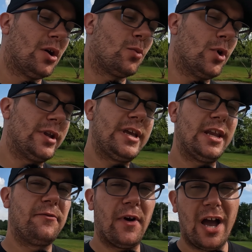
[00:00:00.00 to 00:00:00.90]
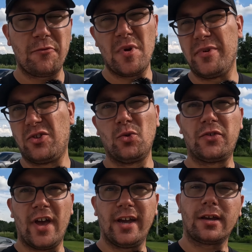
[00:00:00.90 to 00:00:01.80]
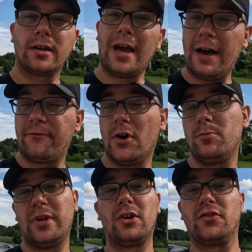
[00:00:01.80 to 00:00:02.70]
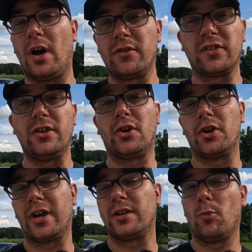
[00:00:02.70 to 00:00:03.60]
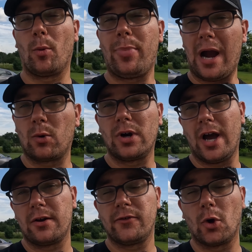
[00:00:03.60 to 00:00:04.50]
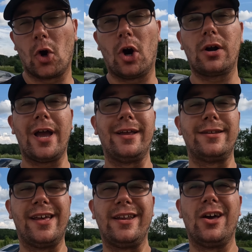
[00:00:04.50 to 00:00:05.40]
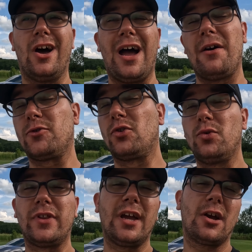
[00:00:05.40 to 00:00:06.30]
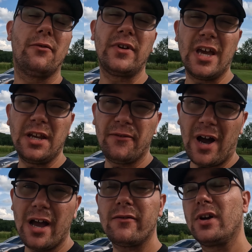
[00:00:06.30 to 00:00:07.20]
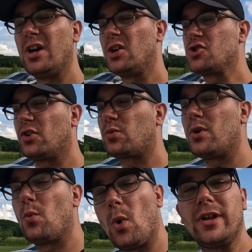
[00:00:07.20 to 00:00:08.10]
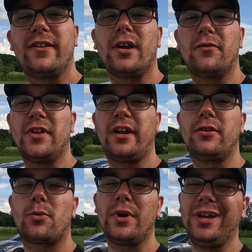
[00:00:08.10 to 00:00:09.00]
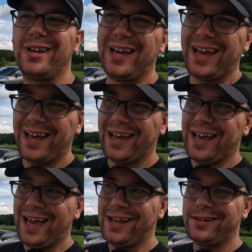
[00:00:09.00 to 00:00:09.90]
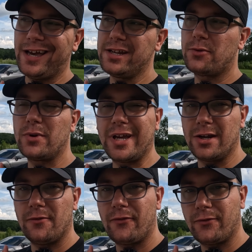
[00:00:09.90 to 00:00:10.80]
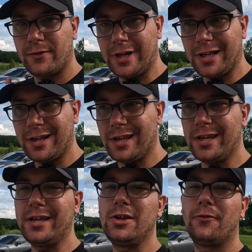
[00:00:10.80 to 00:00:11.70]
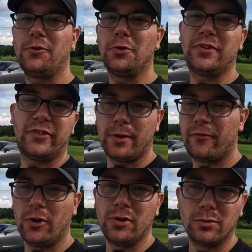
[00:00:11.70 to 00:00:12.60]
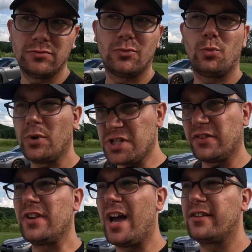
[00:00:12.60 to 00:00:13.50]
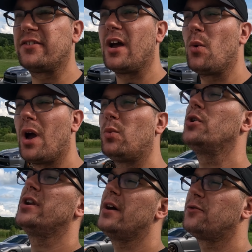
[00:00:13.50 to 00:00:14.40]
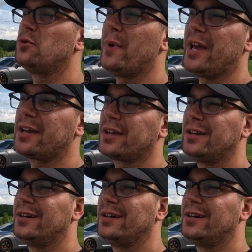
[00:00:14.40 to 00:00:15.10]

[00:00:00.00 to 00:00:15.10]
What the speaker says: run E85, maybe 2 tank, have fun, because obviously you're gonna get more power out of your car. And then after 2 tank of E85, just run 1 tank of 93, and 93 kind of clean your fuel system for you, which is nice. That way I wouldn't have to make